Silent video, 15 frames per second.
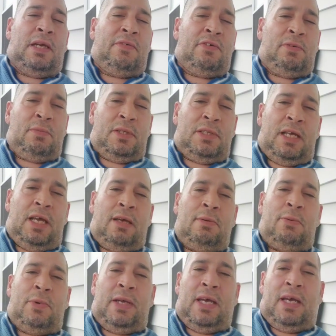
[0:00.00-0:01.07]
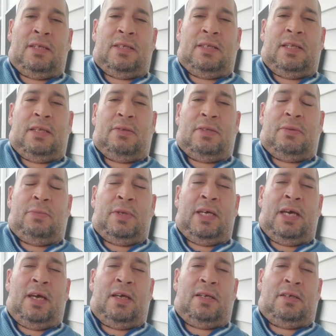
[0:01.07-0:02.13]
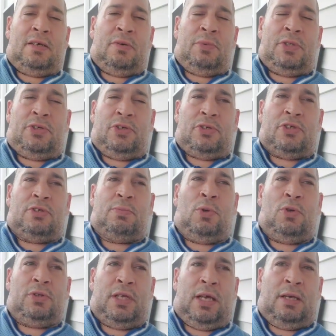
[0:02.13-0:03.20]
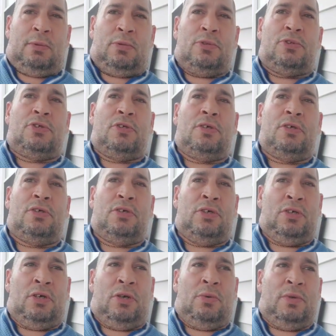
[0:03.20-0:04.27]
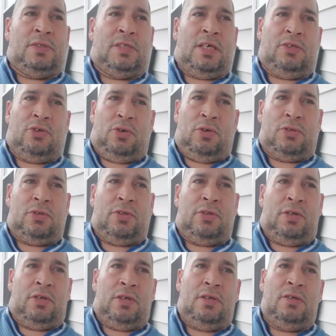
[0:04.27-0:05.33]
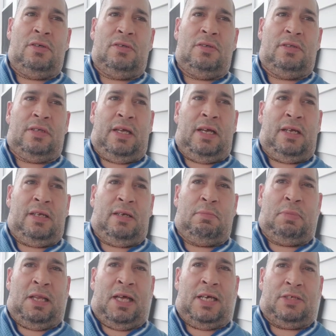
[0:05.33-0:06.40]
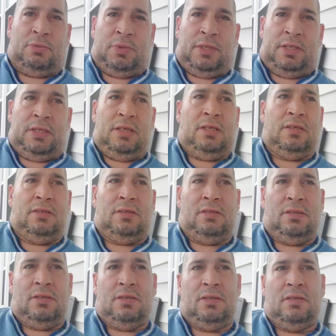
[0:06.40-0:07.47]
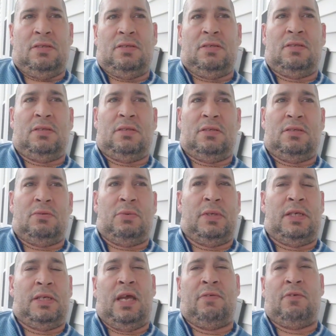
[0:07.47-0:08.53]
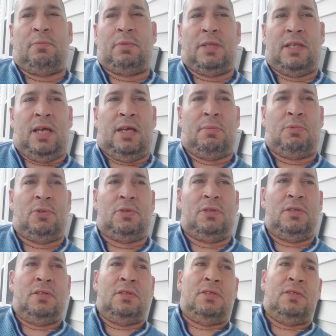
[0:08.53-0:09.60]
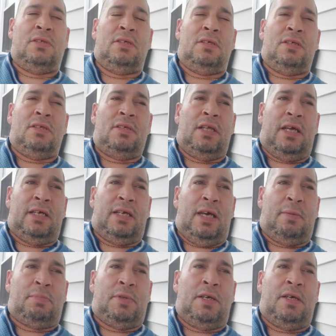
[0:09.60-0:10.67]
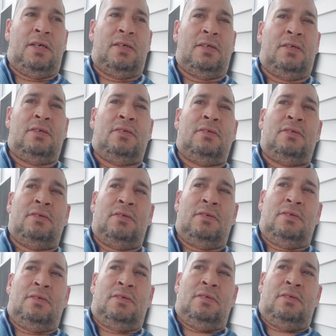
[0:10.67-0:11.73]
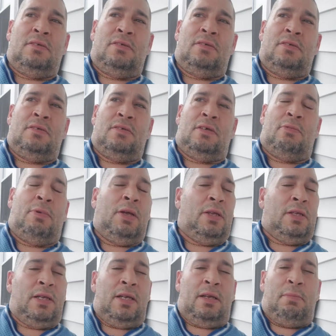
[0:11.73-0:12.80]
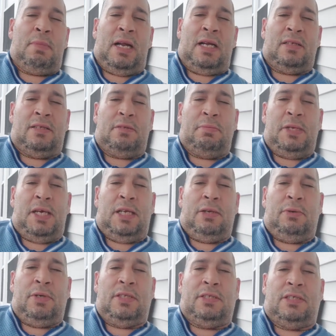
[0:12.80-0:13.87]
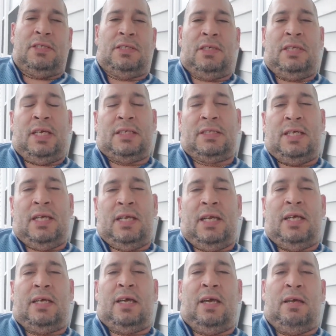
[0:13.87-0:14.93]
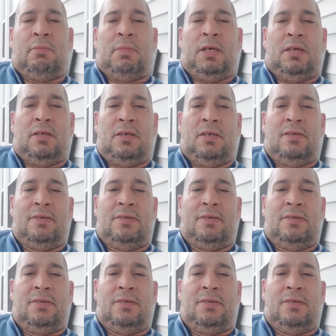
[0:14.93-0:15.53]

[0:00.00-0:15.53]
giving them the table. We had the we had uh, we took the small tables. You know, once I talked to the the head of the blacks, we we gave up the table. They kept it. It really didn't matter to me anyways, because the next day they came in